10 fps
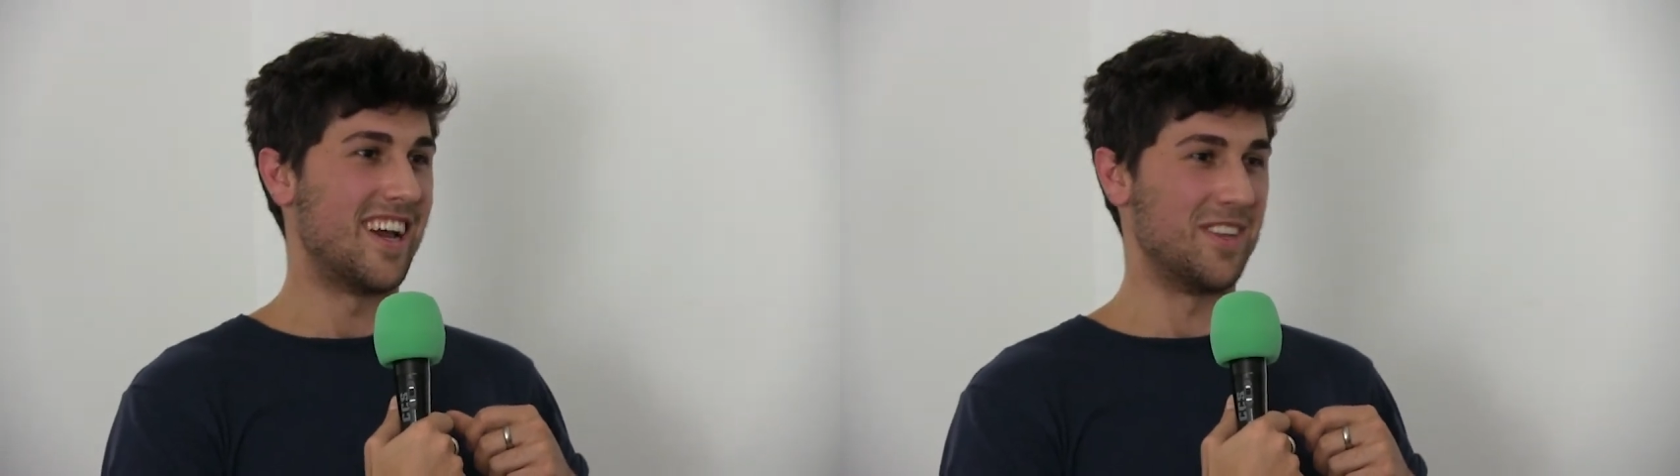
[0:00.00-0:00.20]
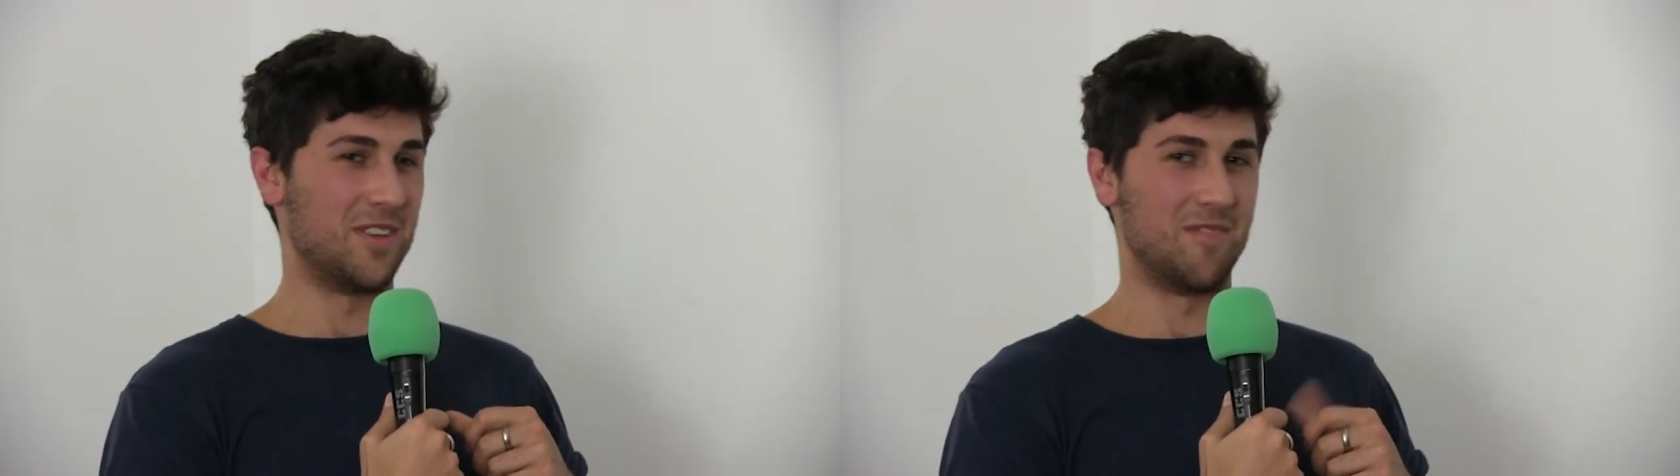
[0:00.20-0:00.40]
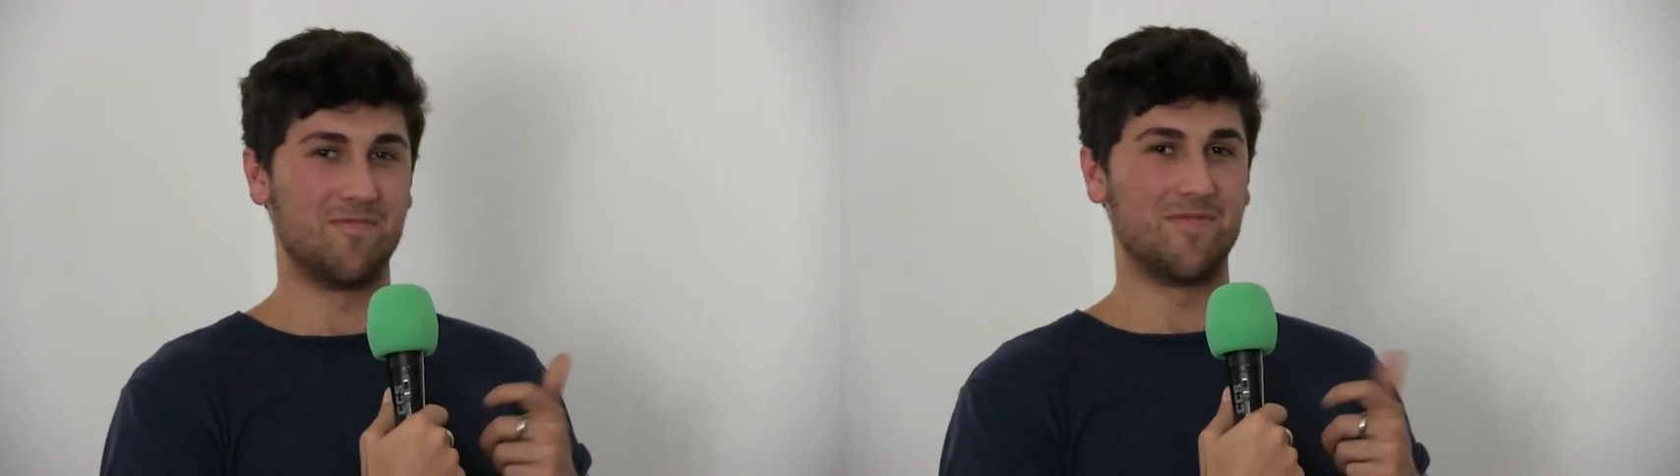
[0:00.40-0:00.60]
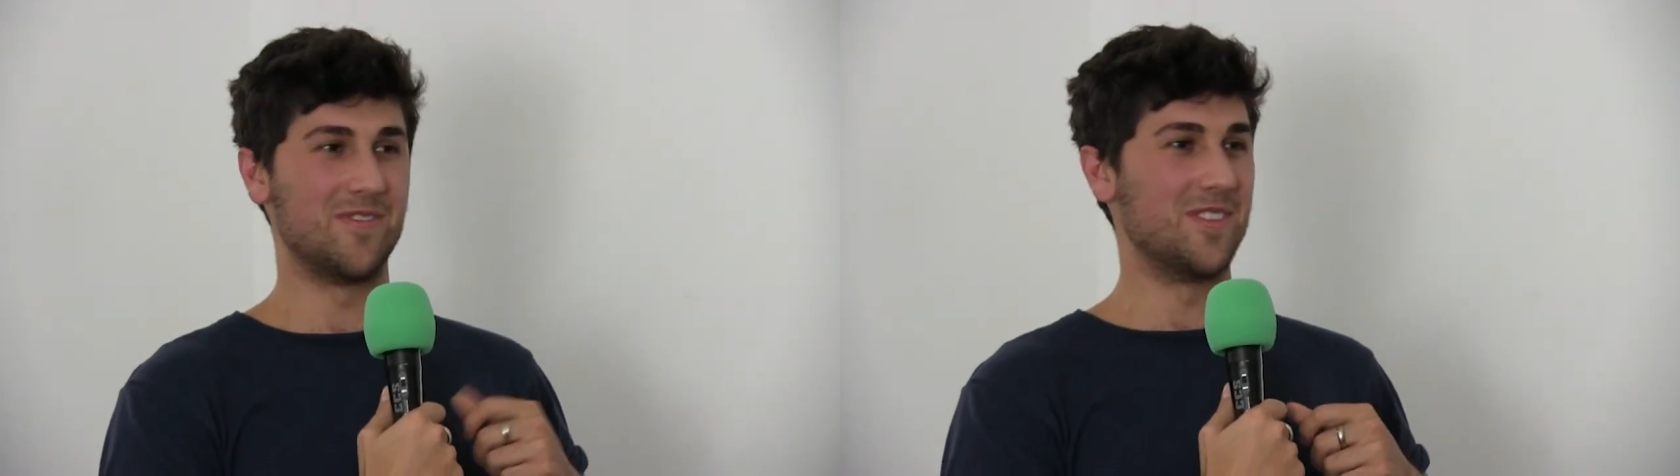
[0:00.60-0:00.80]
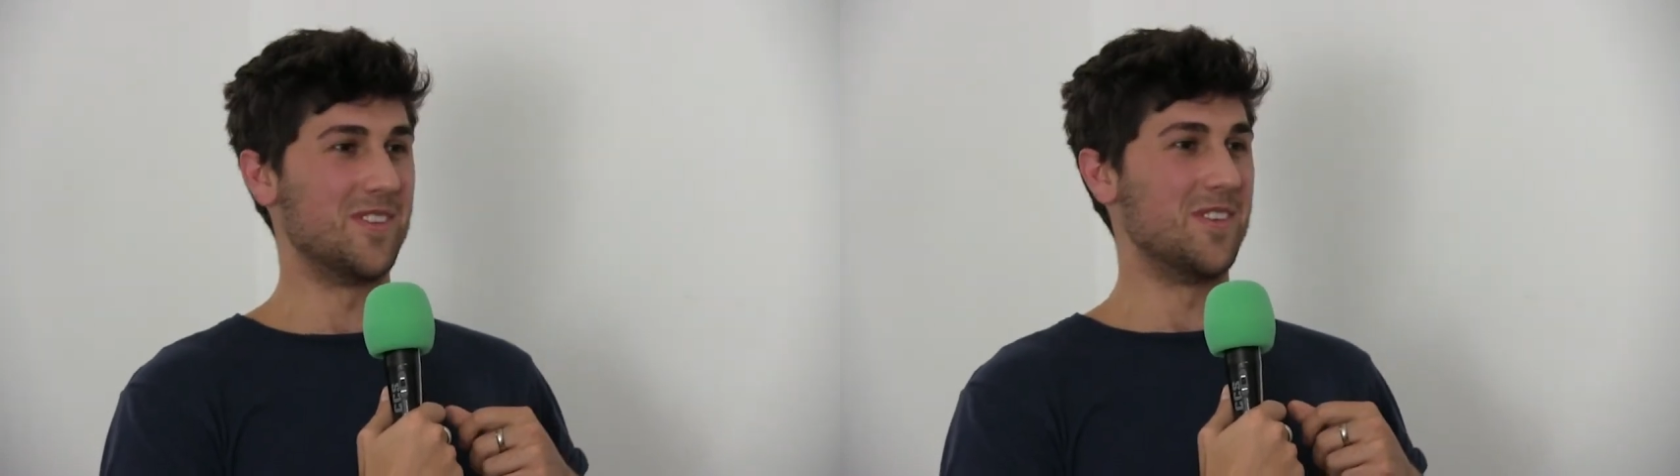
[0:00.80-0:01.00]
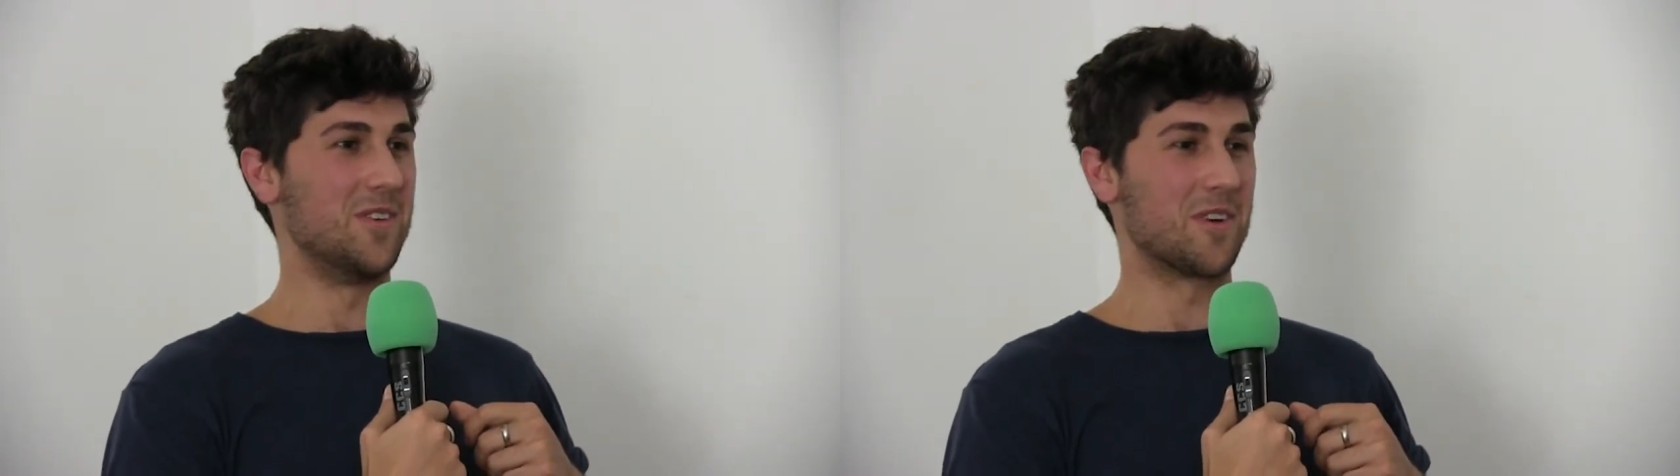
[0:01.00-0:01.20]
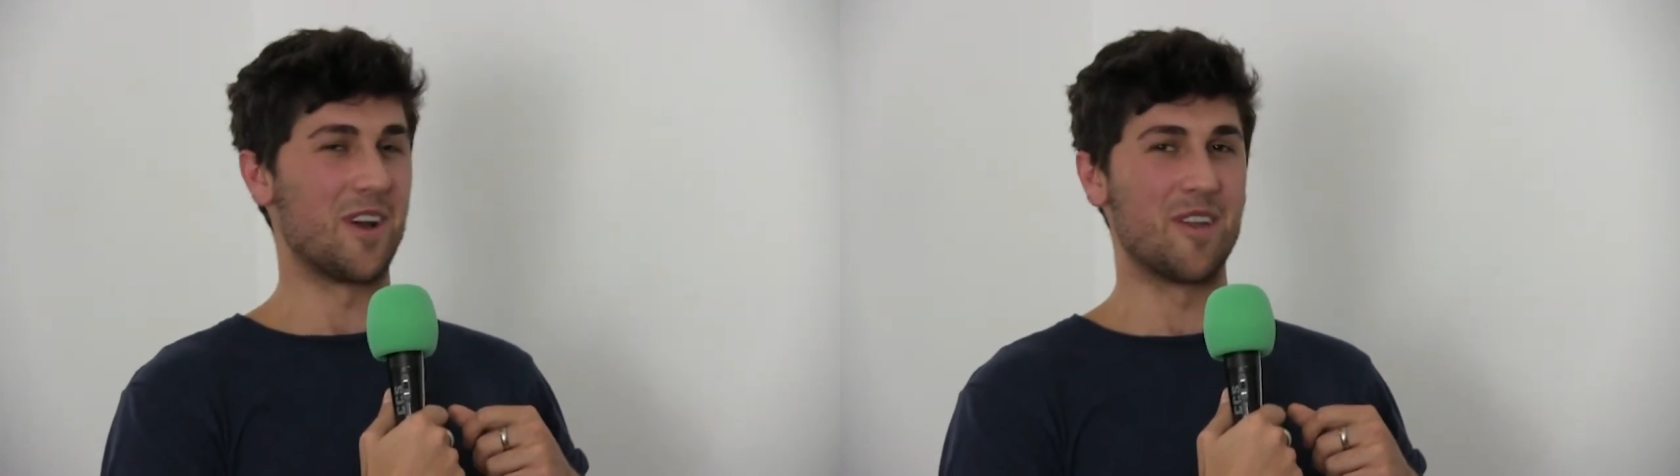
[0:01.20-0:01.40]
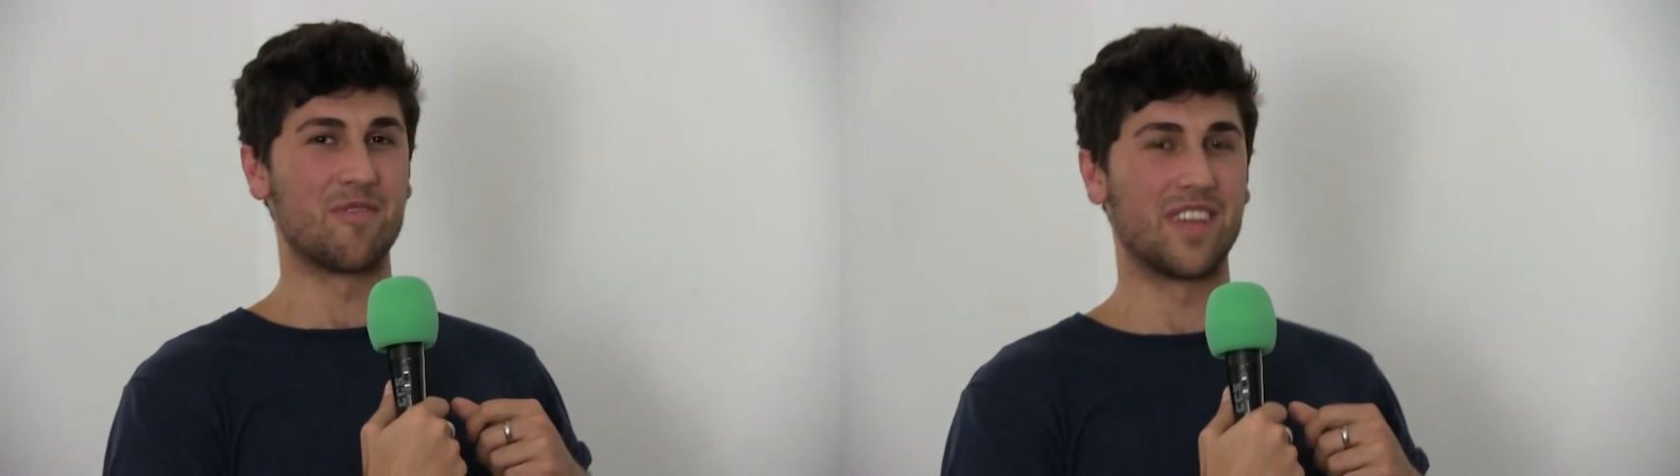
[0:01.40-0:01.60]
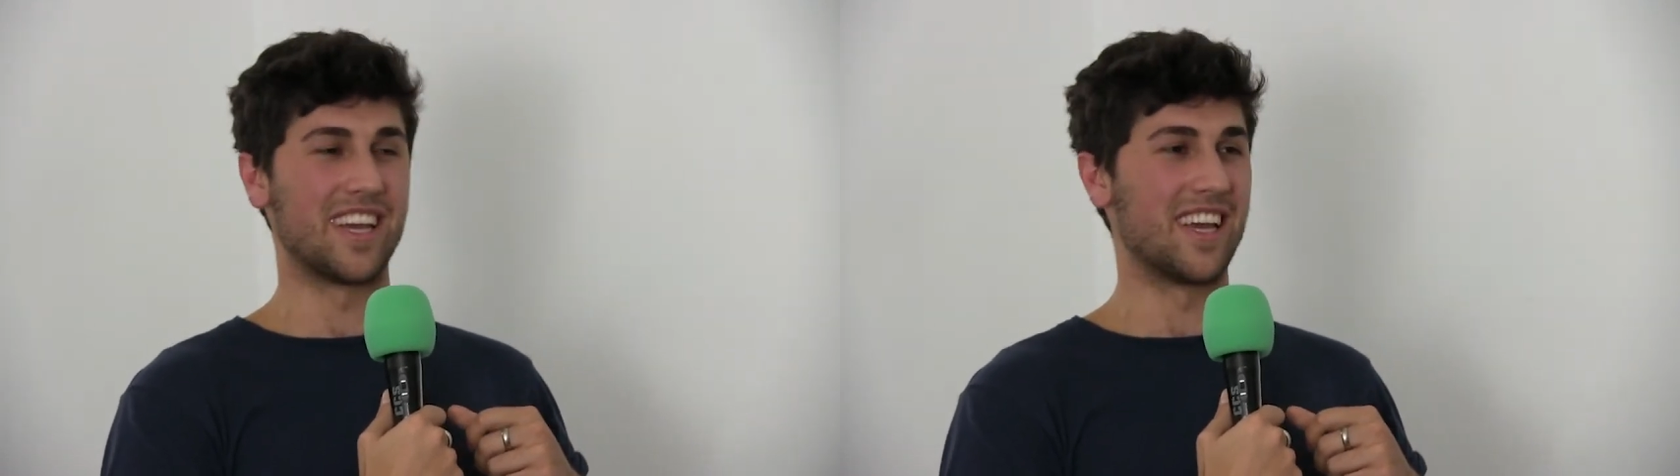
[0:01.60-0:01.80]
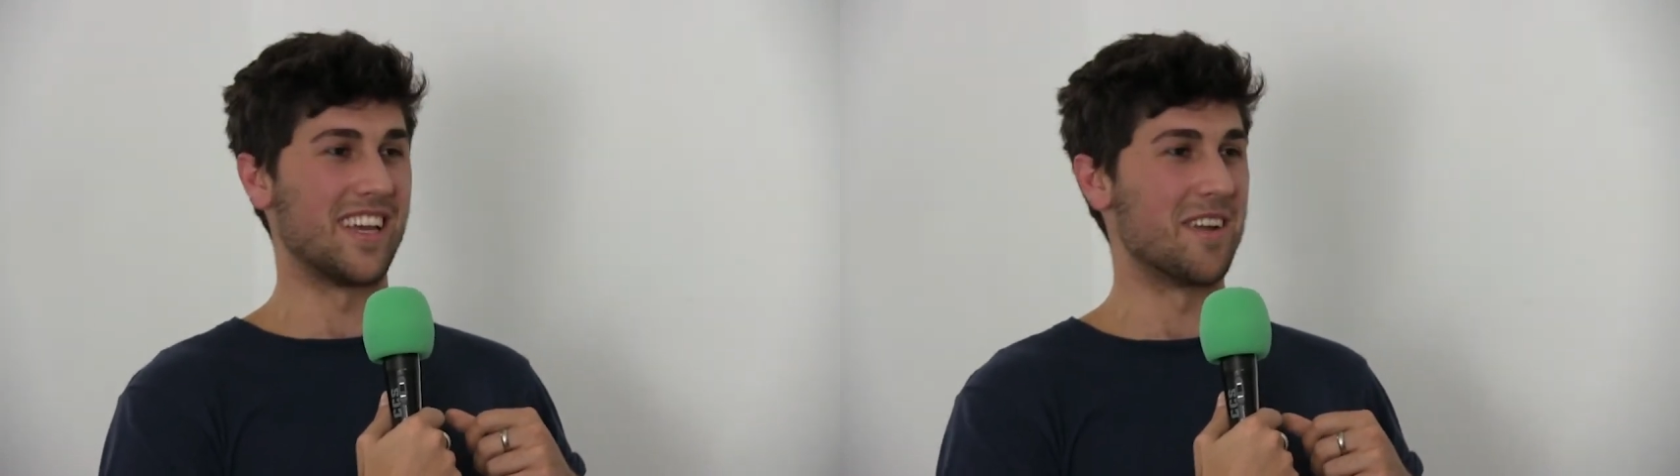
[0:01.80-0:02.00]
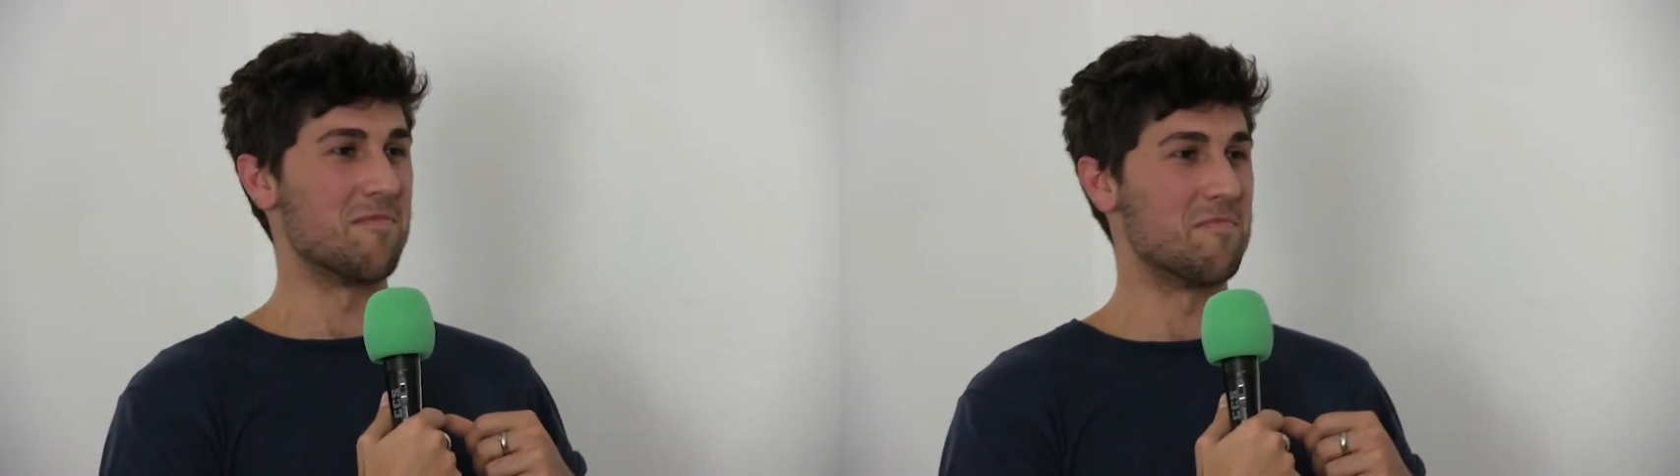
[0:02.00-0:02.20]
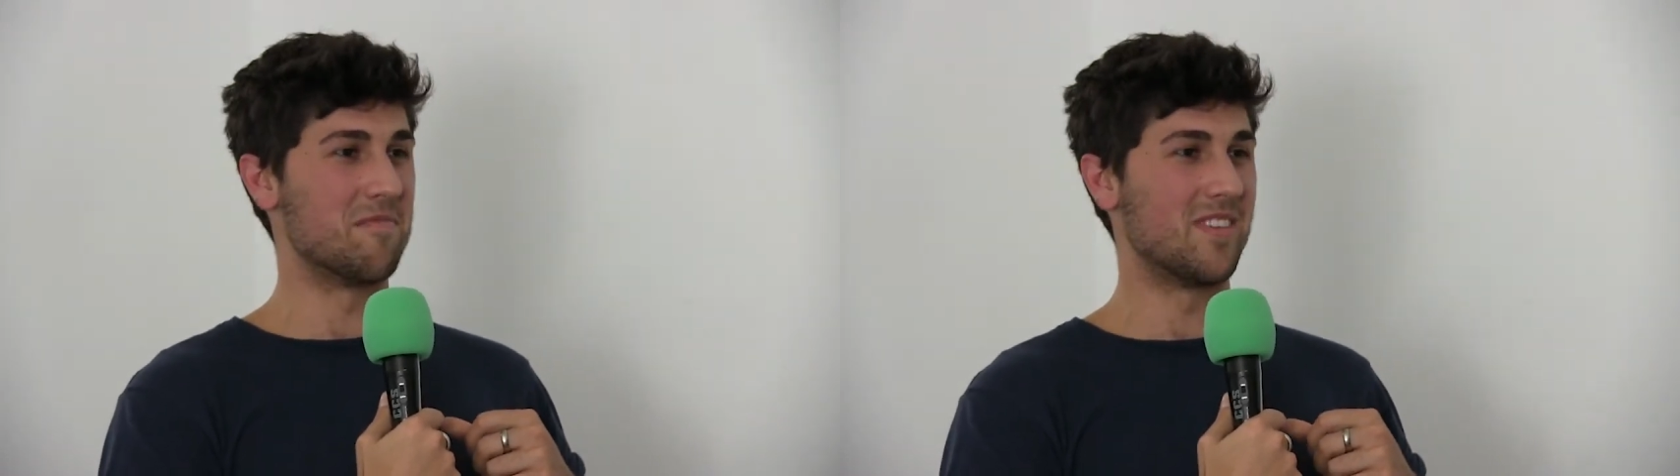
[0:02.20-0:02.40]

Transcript: And you're kind of thinking, you know,